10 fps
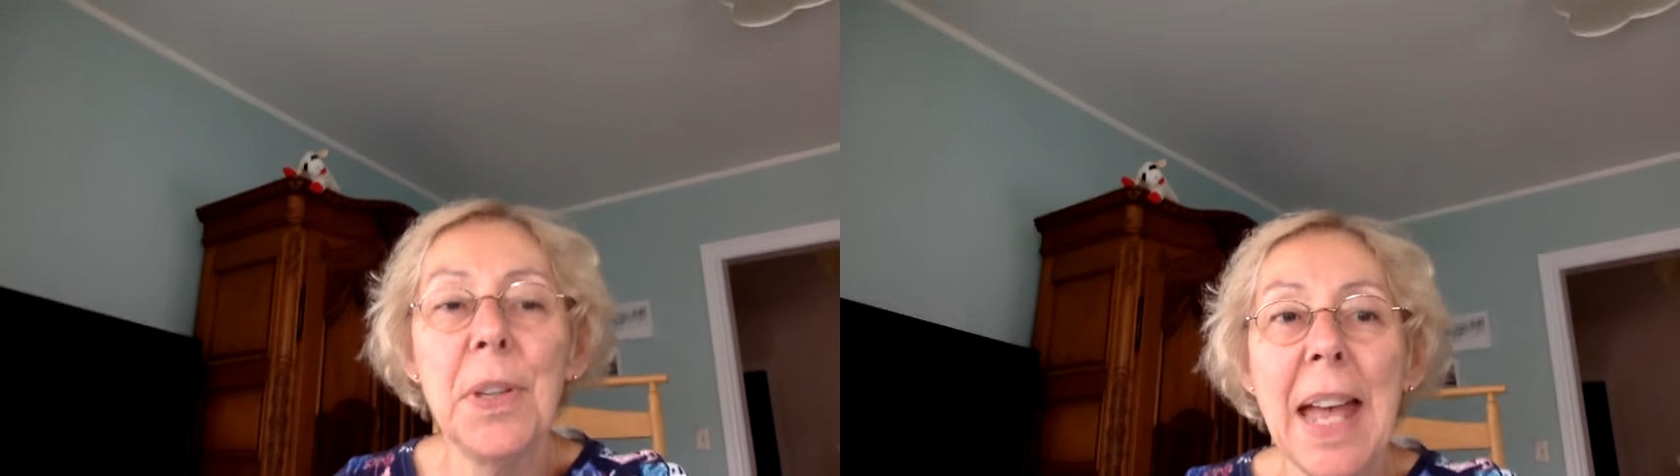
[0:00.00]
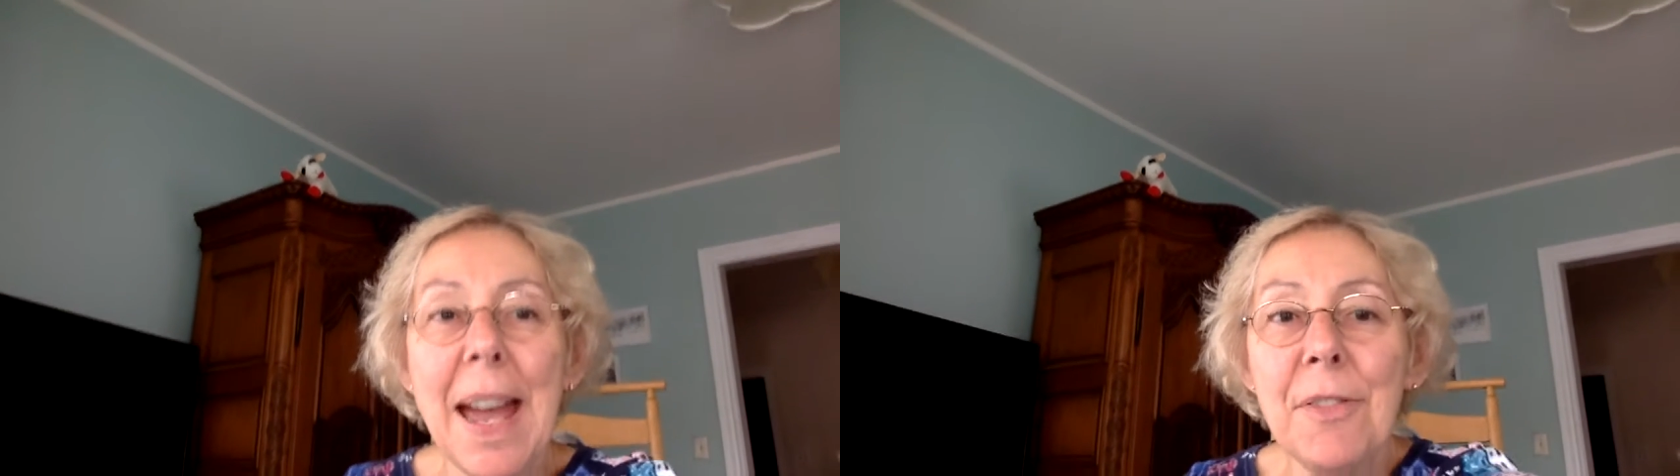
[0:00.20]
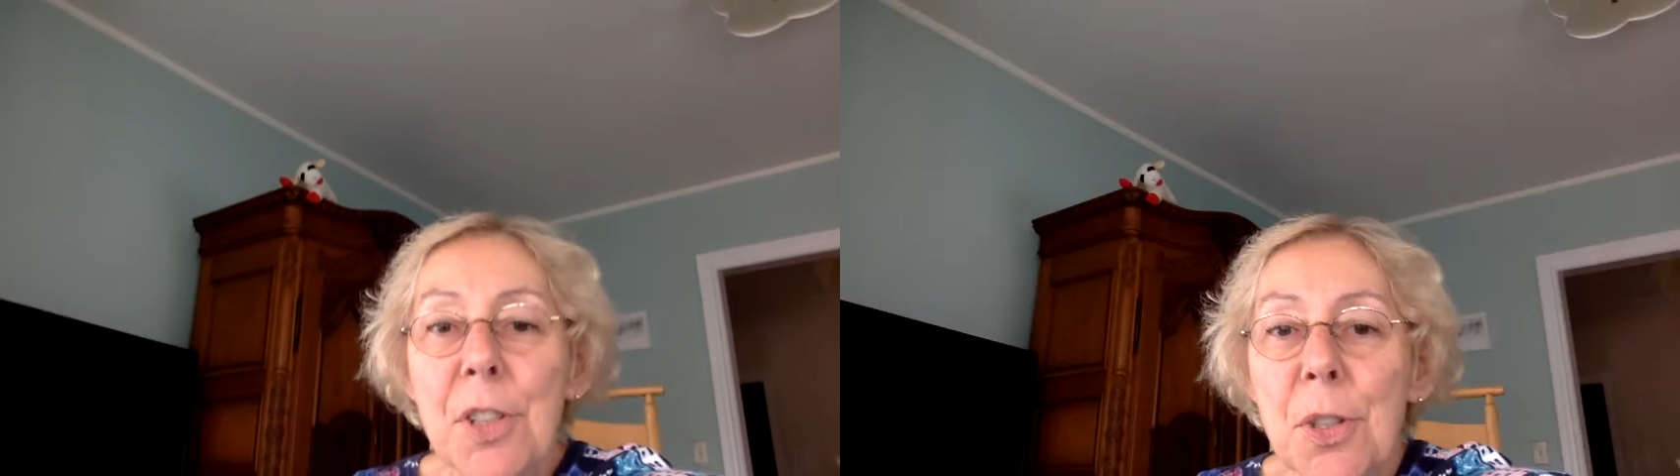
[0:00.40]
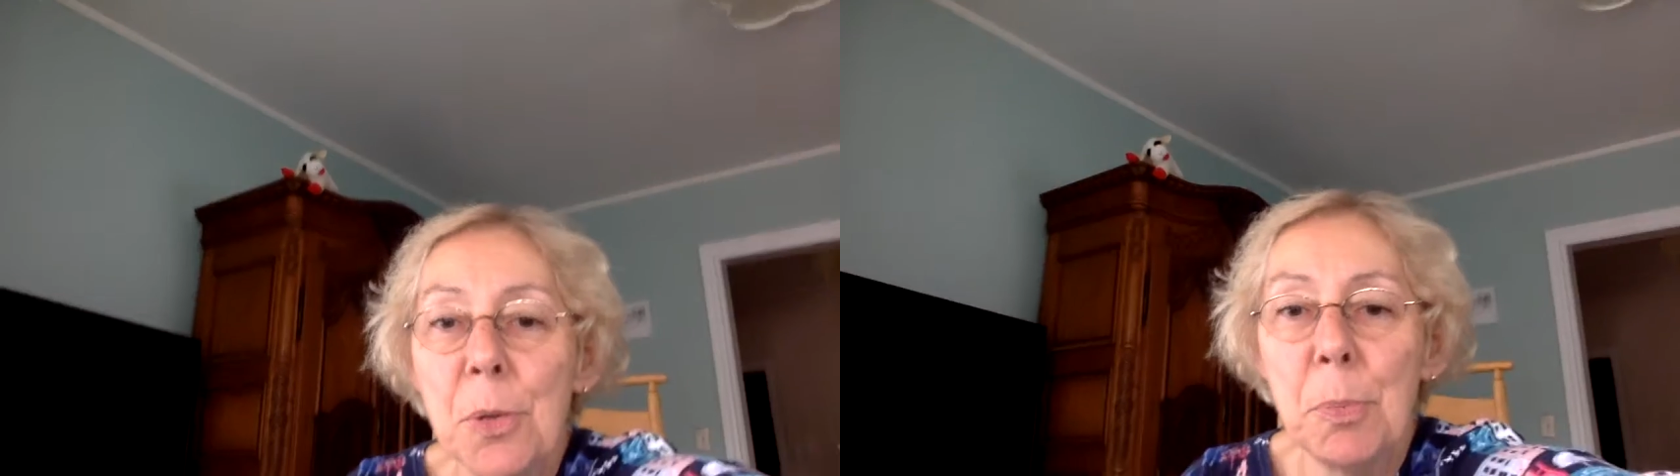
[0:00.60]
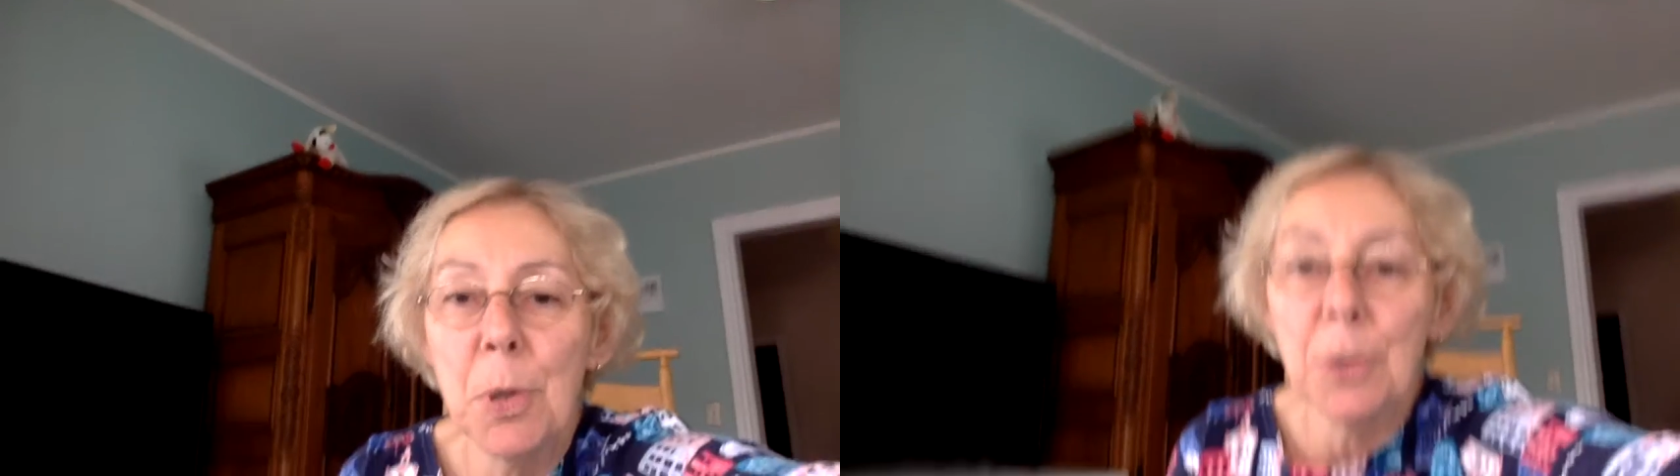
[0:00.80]
the
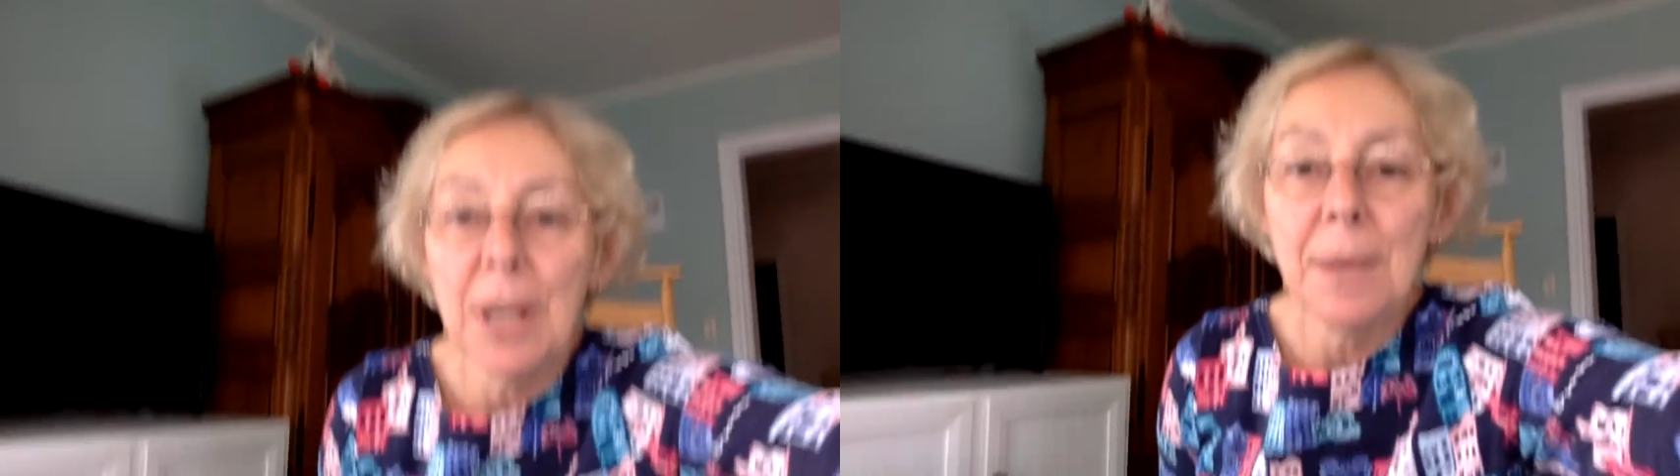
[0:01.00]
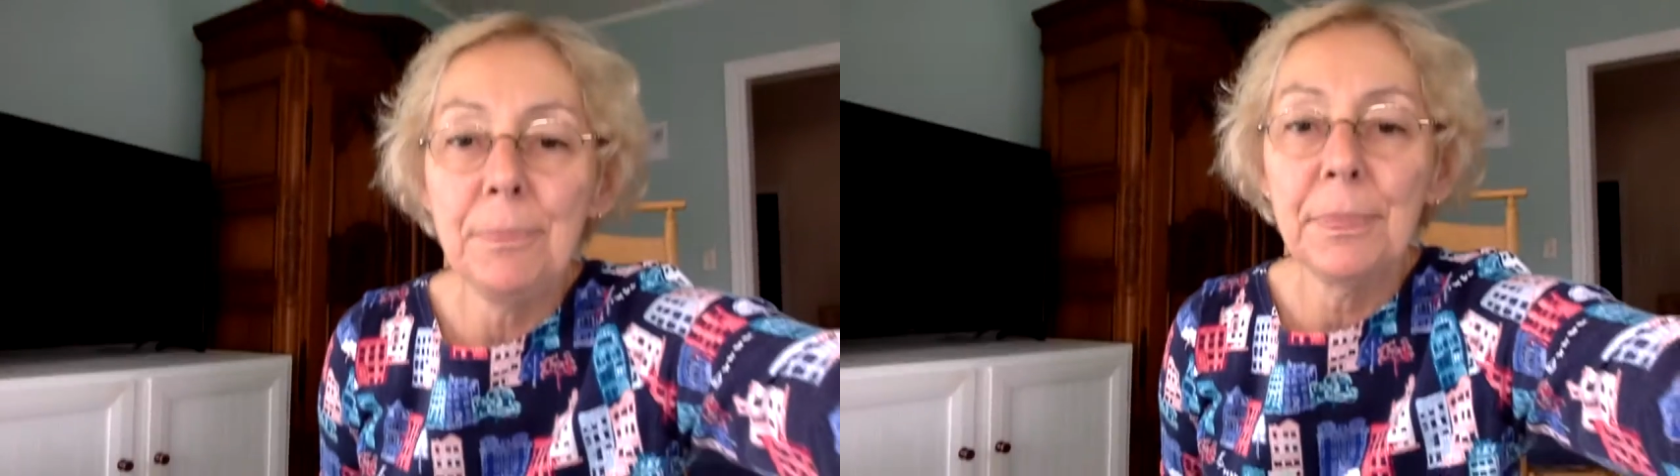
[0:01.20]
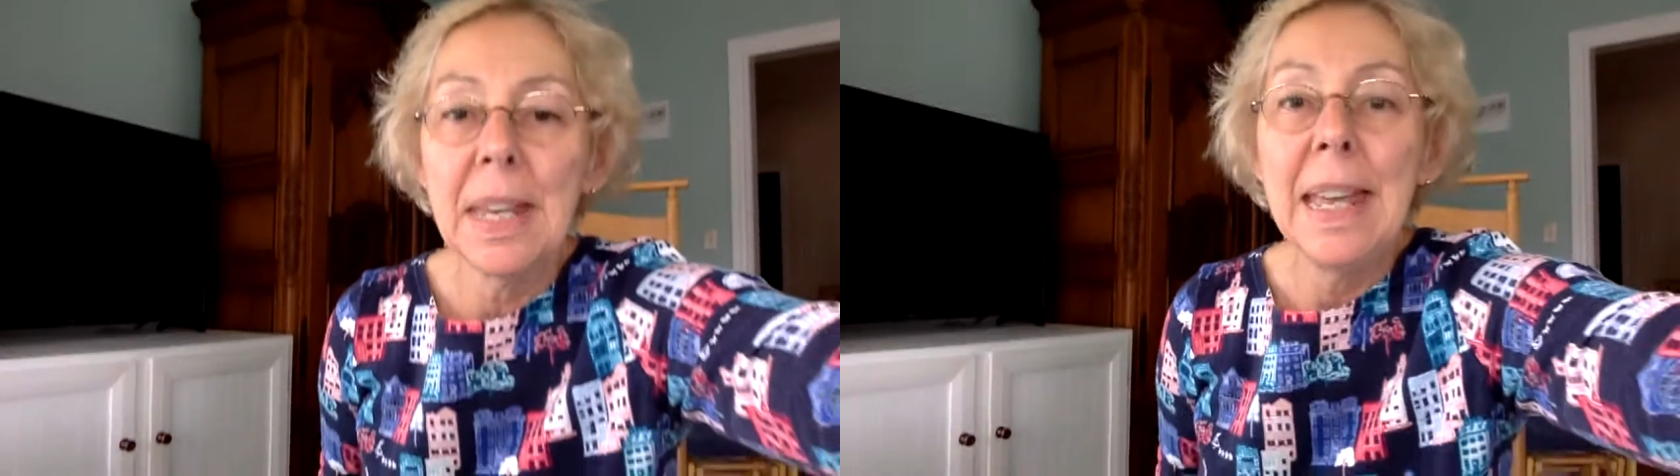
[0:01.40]
After-School program,